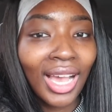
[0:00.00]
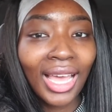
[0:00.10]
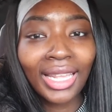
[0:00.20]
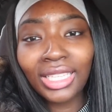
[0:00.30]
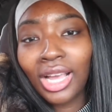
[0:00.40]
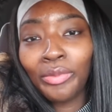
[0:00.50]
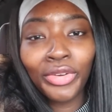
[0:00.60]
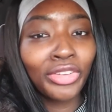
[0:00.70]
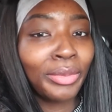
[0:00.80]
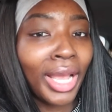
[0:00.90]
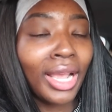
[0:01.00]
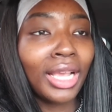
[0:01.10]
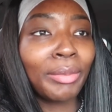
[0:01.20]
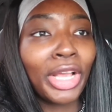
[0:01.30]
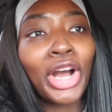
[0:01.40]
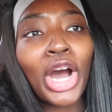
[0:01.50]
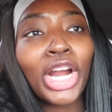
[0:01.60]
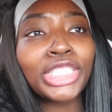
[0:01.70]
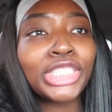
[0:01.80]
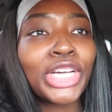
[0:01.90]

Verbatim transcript: I like the comfort of my, my car.